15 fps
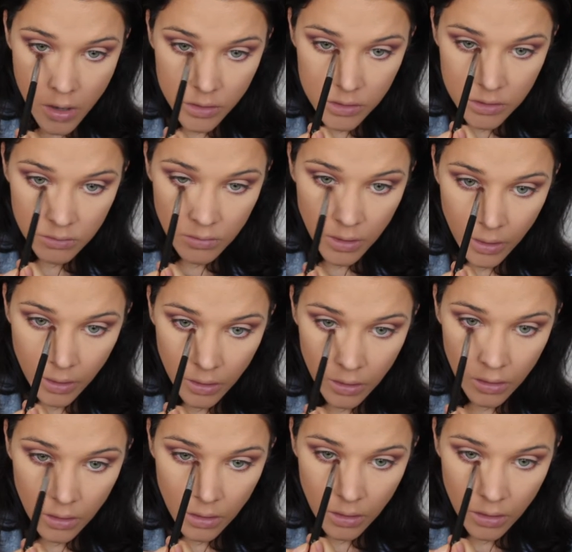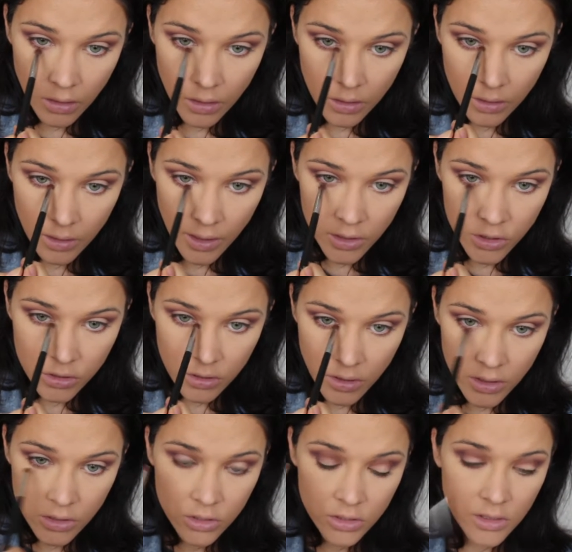under my lash
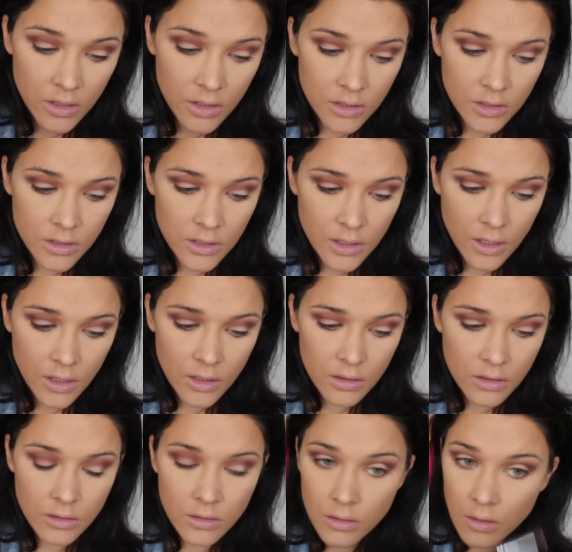line, just at the start,